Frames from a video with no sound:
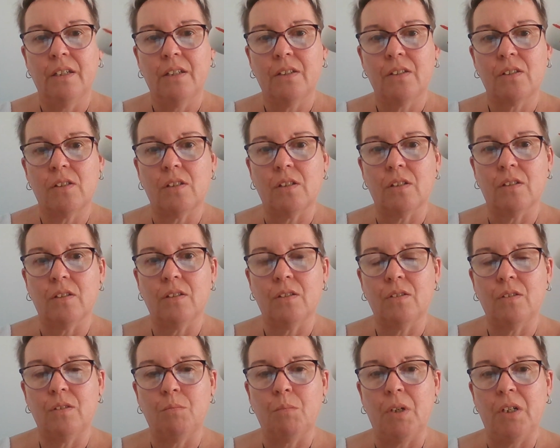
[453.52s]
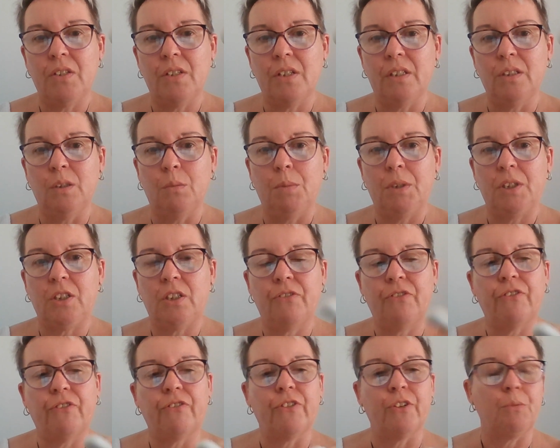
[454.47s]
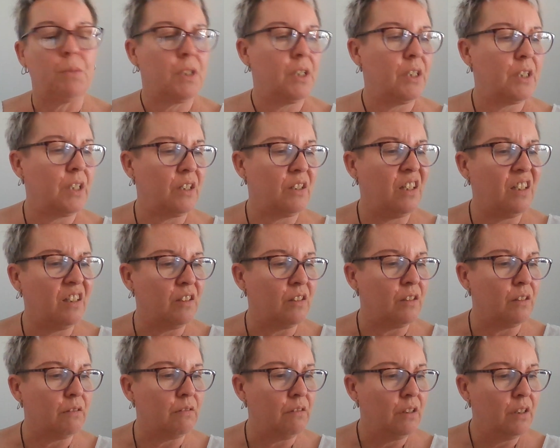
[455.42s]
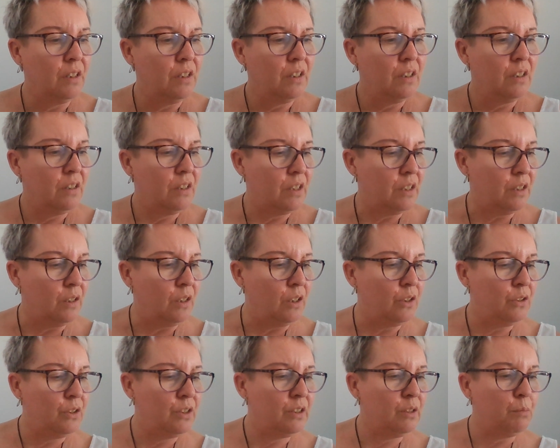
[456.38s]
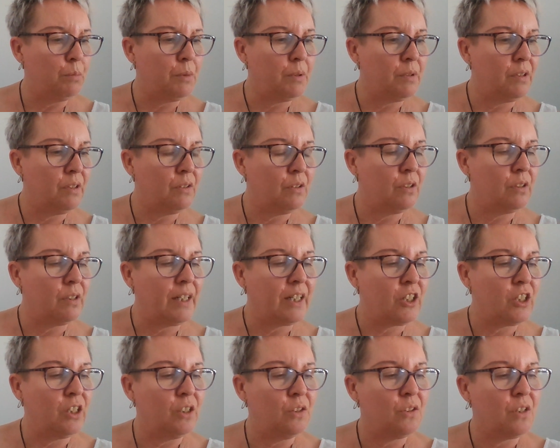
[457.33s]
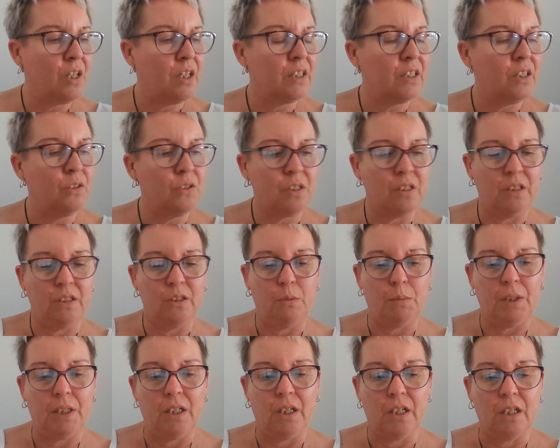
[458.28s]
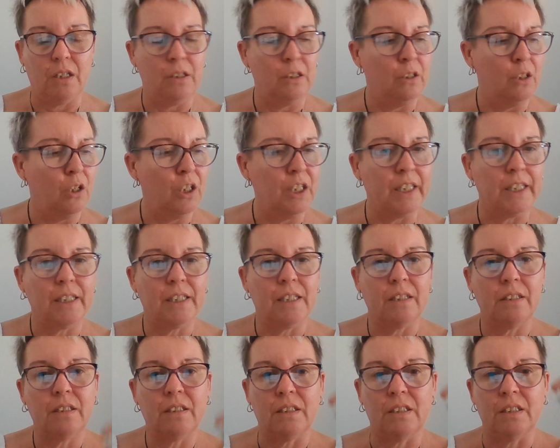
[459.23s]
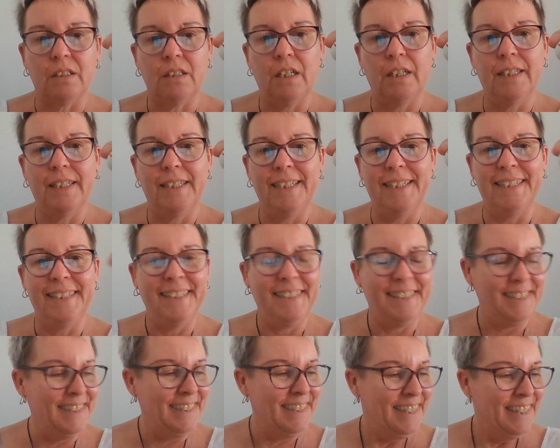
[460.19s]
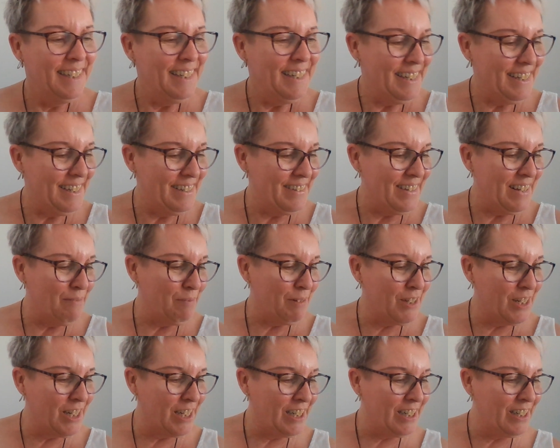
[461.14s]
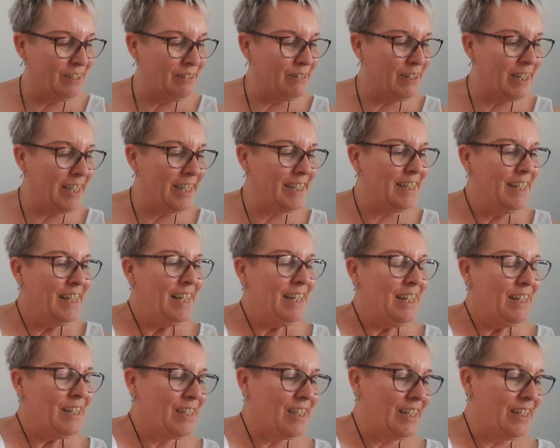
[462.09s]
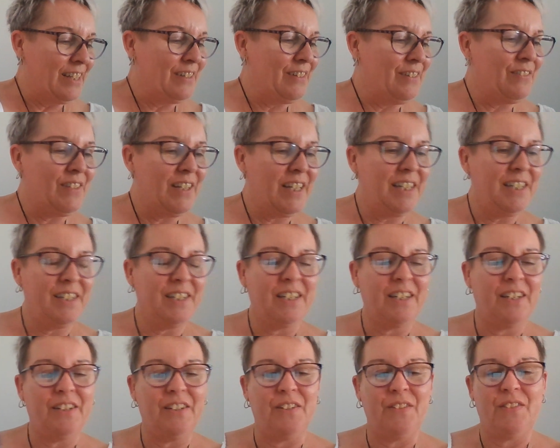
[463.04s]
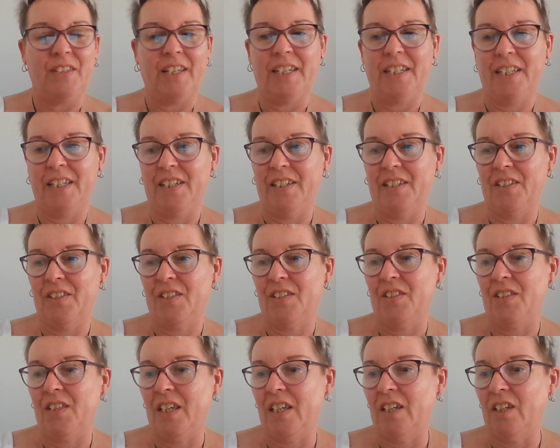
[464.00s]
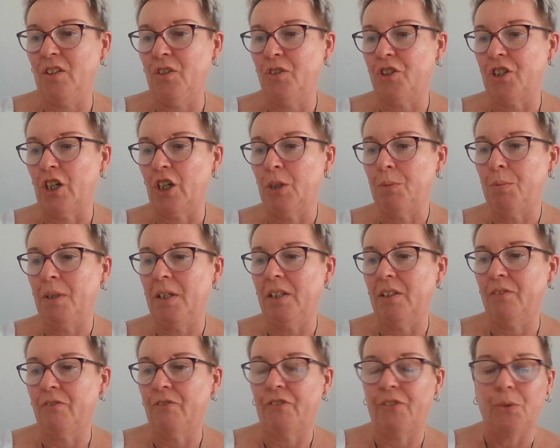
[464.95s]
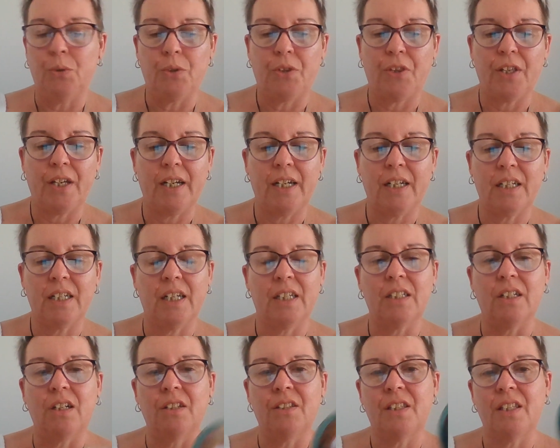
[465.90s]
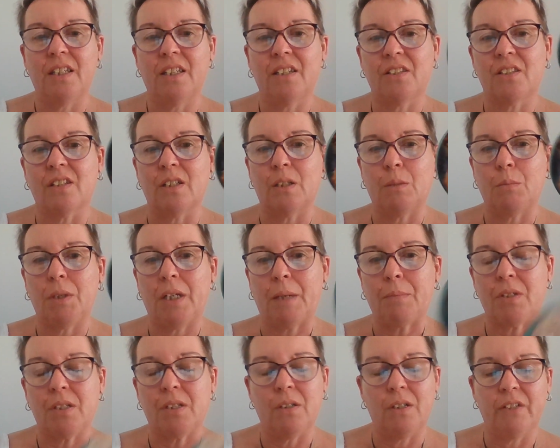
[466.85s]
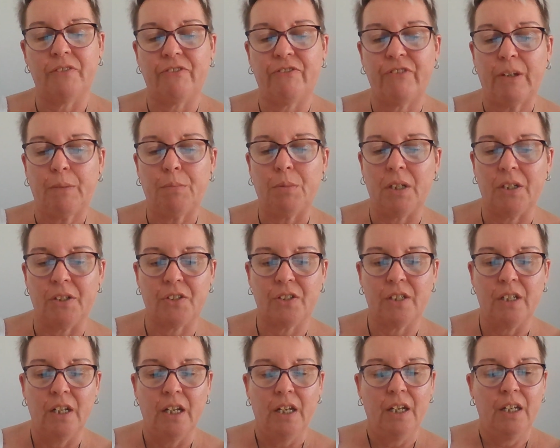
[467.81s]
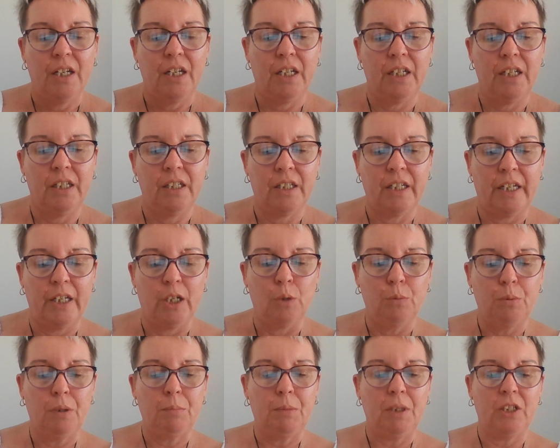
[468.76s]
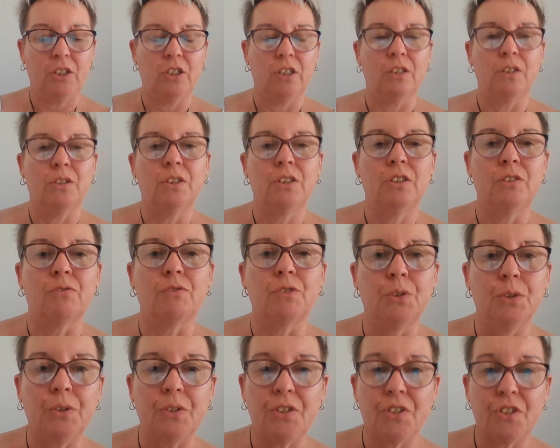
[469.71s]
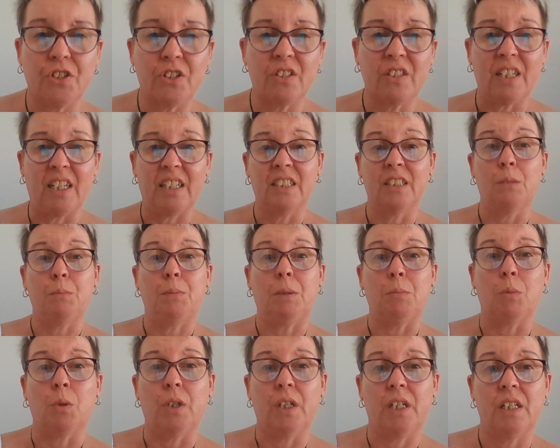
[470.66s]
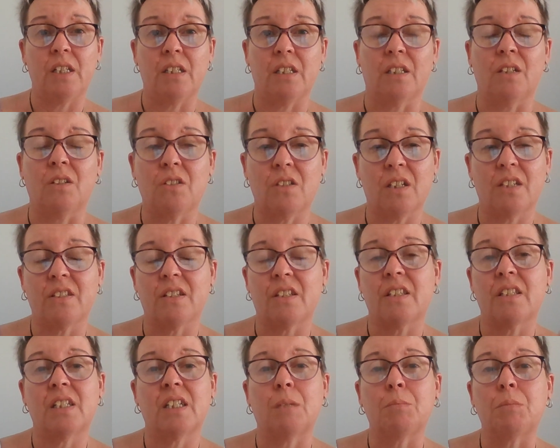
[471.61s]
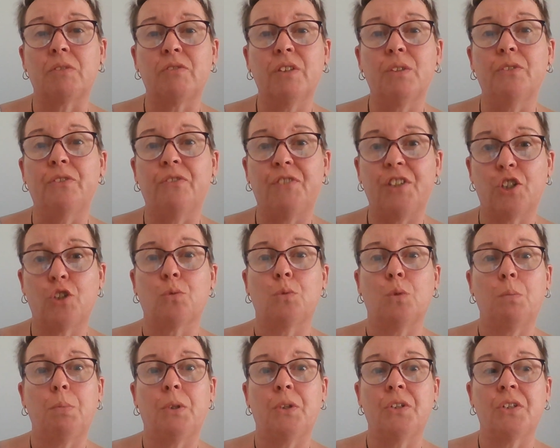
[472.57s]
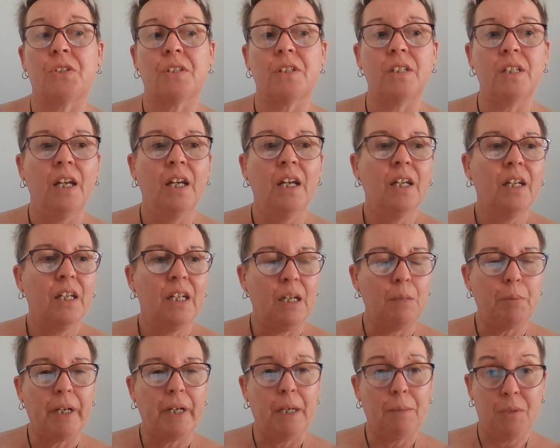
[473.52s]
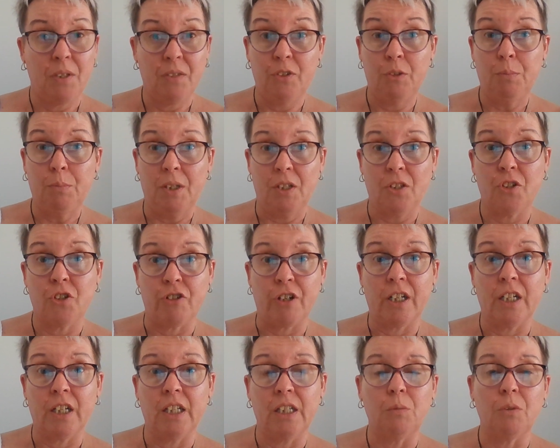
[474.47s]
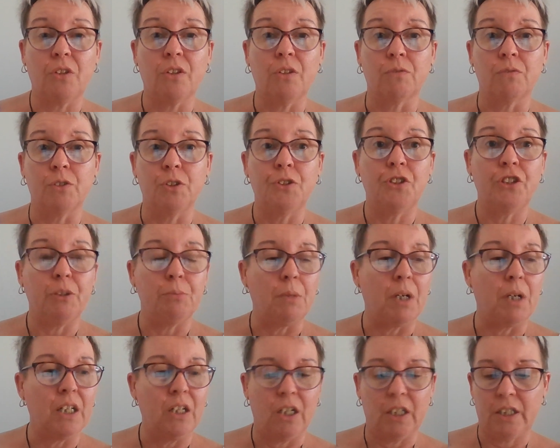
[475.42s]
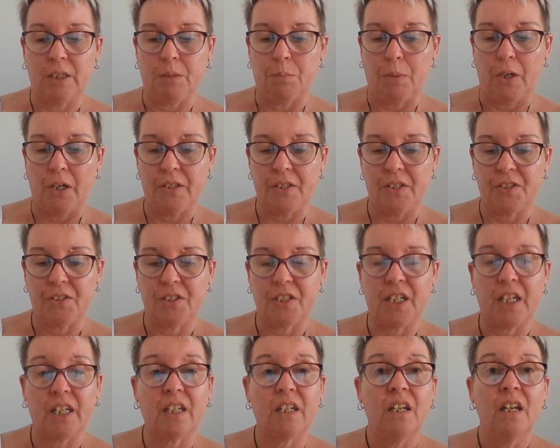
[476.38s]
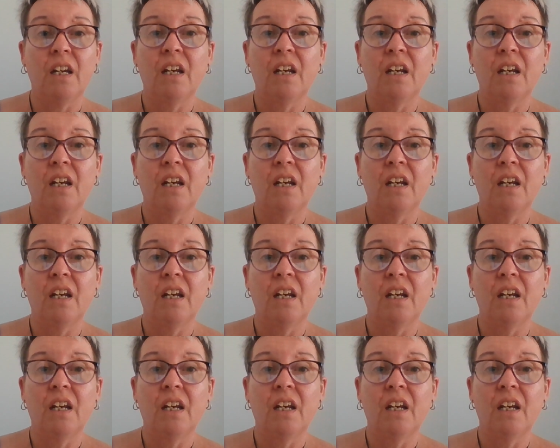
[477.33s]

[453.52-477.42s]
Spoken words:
So mine's a little bit different, but I don't think it'll hurt. It actually kind of looks a little bit like a lolly, doesn't it? In that particular way. So there you go. That is the Utopian Furthark, and I think it's going to be absolutely fabulous in helping me to learn the runes just that little bit more easier, because as I said, I'm a real visual person, and perhaps if you've been struggling with the runes, you might like to buy this deck.